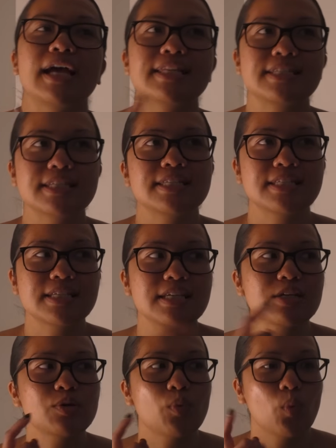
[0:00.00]
I did
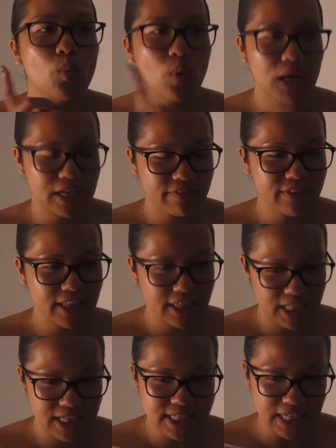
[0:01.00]
see one of the
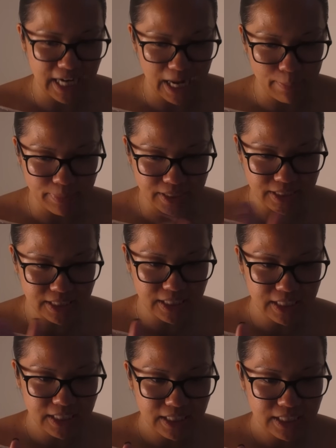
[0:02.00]
things that happened
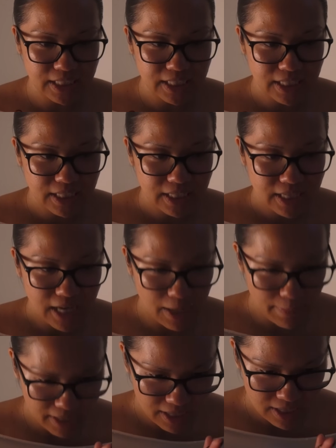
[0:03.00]

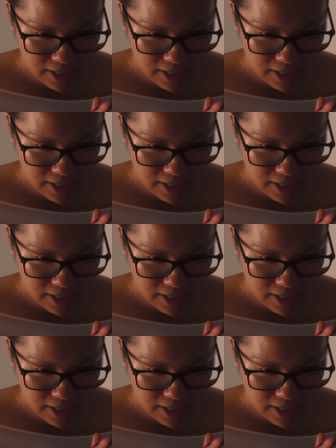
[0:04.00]
coming.